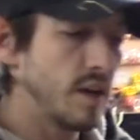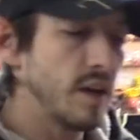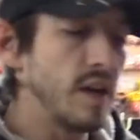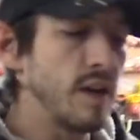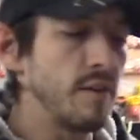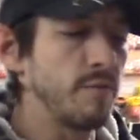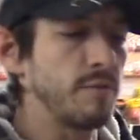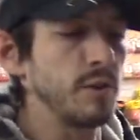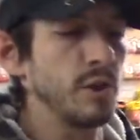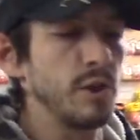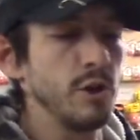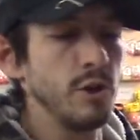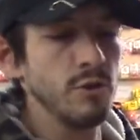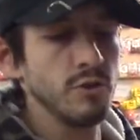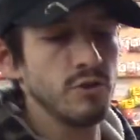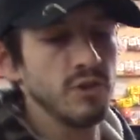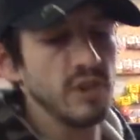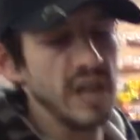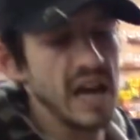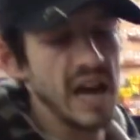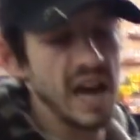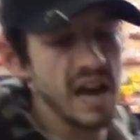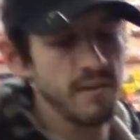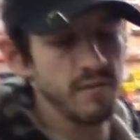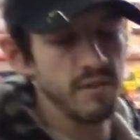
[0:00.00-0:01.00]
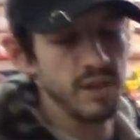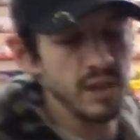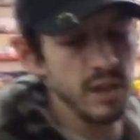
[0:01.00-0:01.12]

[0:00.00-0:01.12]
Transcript: If you're using heavy